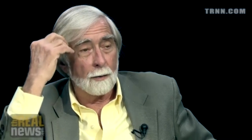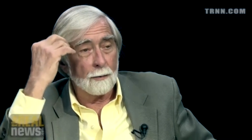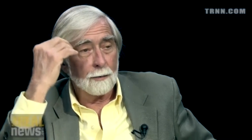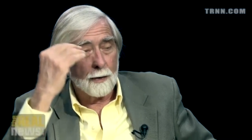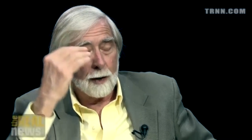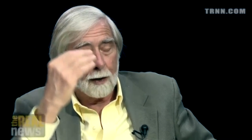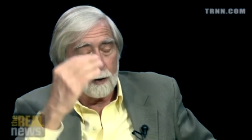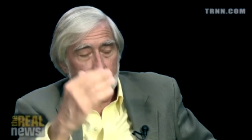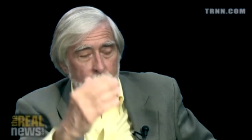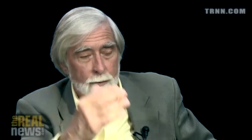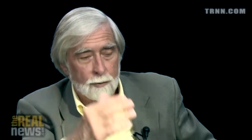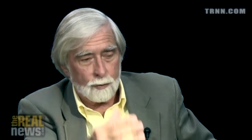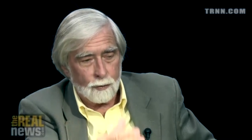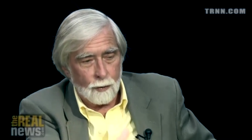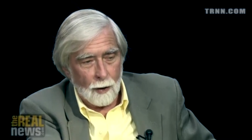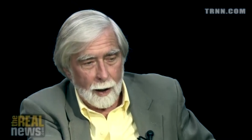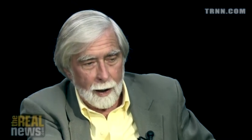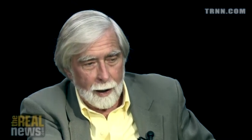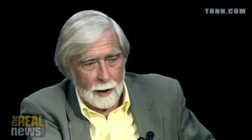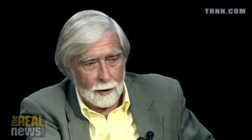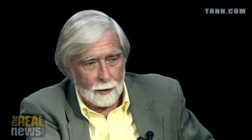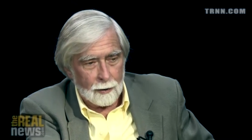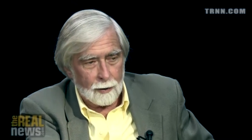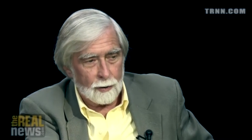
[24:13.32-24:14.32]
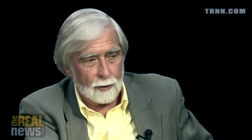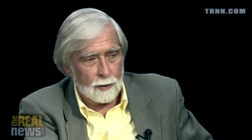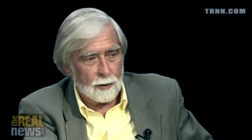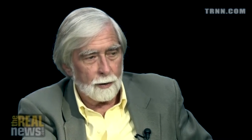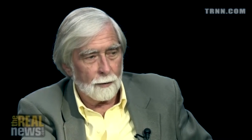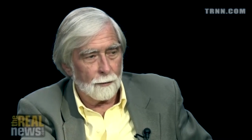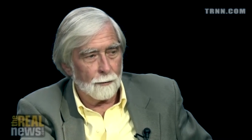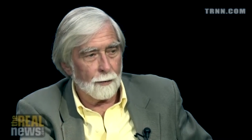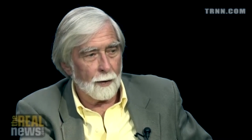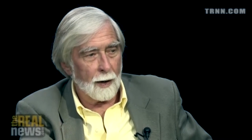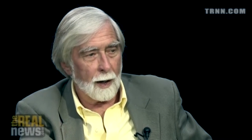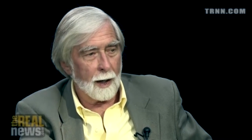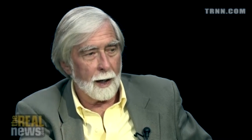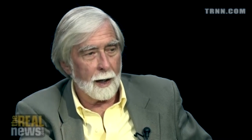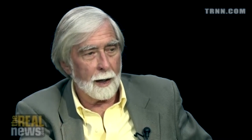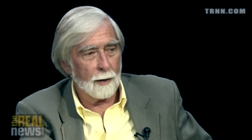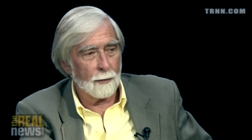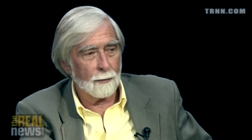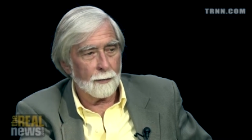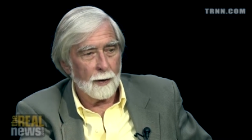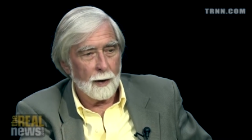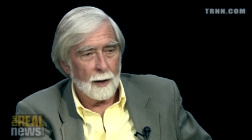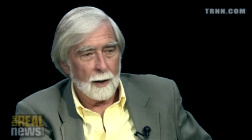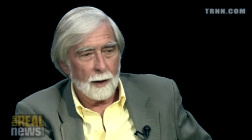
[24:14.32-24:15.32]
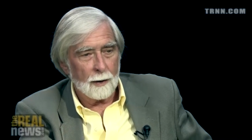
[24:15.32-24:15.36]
They're trying to survive.